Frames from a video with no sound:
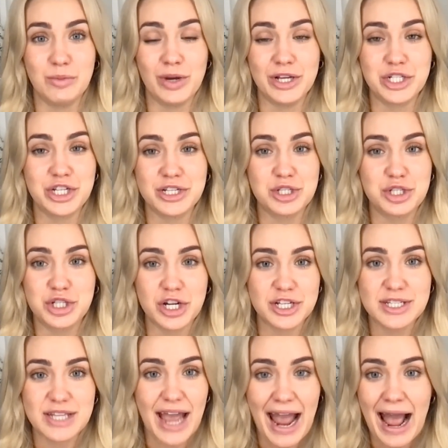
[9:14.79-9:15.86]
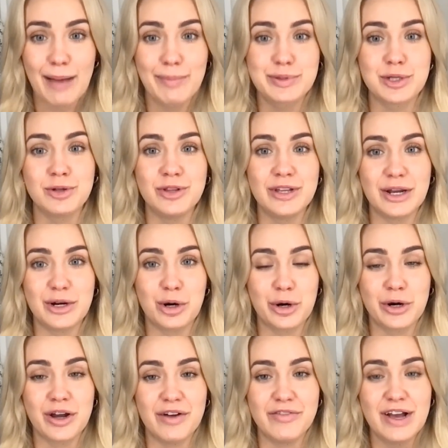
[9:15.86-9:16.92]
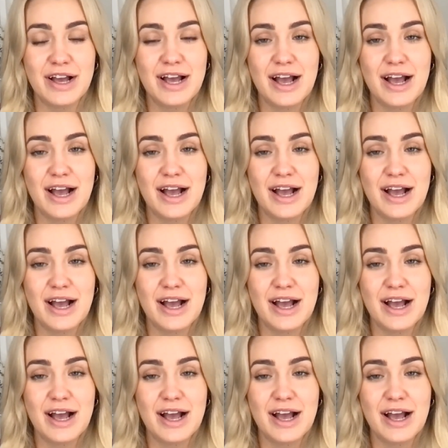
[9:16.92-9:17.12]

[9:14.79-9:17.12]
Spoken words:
which is just absolutely unheard of.